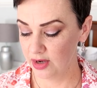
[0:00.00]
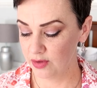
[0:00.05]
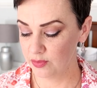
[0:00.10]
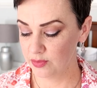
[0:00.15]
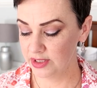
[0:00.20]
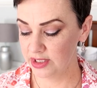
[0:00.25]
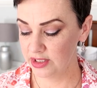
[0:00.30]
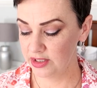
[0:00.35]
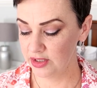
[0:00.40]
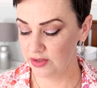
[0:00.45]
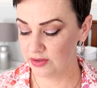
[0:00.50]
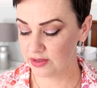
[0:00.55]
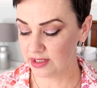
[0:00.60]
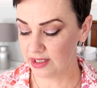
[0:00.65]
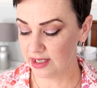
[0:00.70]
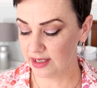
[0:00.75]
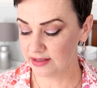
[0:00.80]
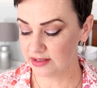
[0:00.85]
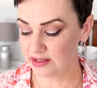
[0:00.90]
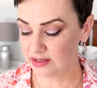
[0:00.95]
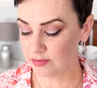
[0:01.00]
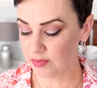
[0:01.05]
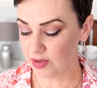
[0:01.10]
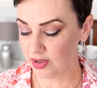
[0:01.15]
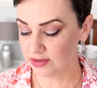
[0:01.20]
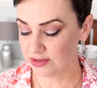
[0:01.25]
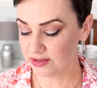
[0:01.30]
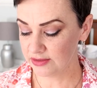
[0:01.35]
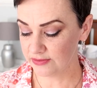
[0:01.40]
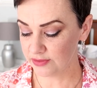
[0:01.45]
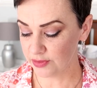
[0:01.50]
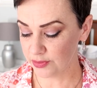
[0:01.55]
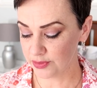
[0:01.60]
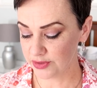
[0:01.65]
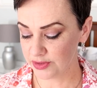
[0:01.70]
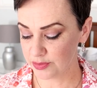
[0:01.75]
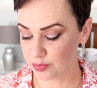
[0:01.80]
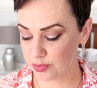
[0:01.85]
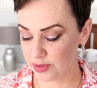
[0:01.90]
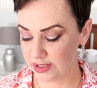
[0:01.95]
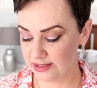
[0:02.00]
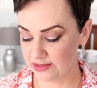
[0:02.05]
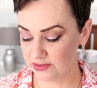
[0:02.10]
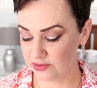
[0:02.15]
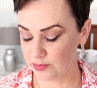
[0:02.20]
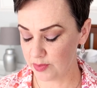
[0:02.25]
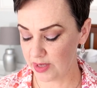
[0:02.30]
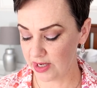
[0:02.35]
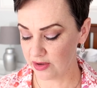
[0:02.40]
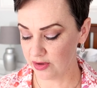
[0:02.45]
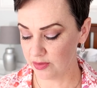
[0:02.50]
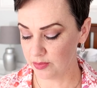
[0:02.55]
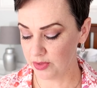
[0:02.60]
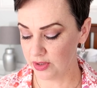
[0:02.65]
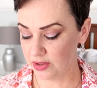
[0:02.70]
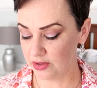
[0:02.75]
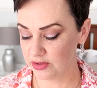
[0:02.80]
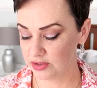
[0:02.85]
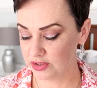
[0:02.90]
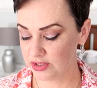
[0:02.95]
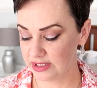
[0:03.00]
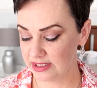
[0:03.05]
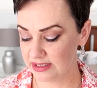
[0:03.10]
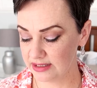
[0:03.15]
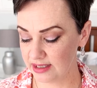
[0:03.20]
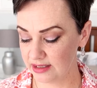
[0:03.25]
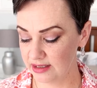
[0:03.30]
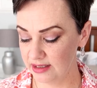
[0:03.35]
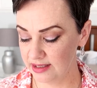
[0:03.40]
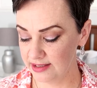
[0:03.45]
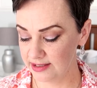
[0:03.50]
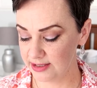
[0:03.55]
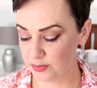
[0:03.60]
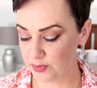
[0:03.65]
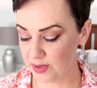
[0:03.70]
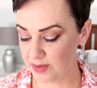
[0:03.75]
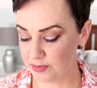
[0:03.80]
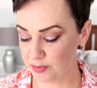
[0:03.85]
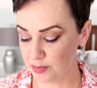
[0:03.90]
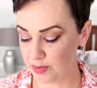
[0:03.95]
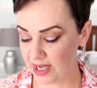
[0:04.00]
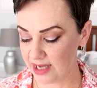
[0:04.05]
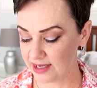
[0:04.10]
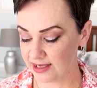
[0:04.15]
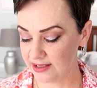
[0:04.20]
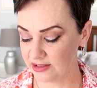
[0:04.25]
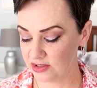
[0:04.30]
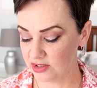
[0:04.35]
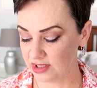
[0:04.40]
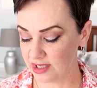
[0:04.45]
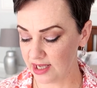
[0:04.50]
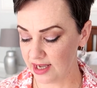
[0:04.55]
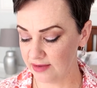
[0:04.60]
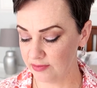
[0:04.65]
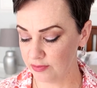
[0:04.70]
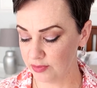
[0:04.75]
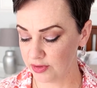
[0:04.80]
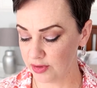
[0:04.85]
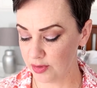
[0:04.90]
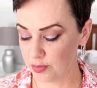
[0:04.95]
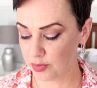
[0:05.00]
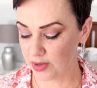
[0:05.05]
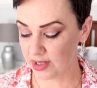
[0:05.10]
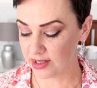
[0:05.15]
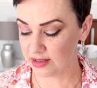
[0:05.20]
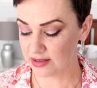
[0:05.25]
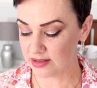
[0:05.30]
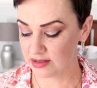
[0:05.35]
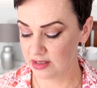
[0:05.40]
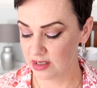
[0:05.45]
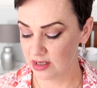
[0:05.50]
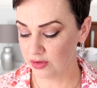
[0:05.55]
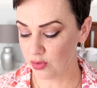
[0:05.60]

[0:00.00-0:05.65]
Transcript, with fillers: When a new client demands Flora's presence back on Mure, she's suddenly swept back into life with her brothers,